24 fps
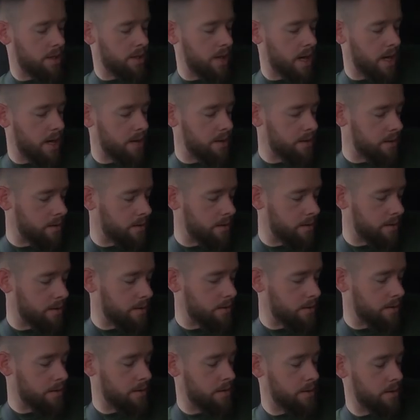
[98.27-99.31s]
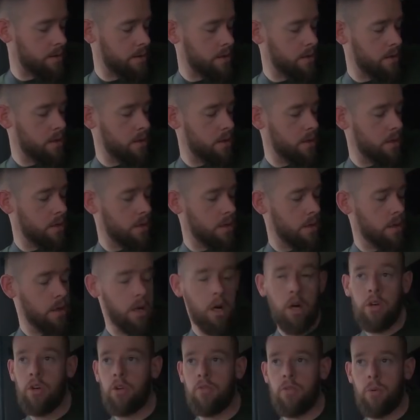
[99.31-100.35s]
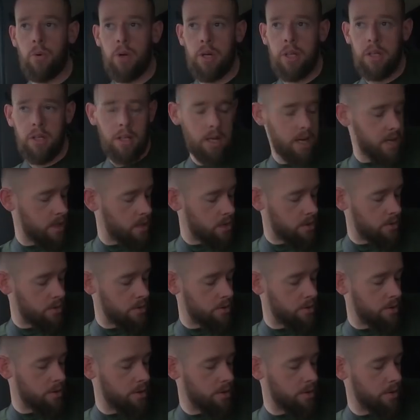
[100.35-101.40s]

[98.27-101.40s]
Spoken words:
then another one in Leyland,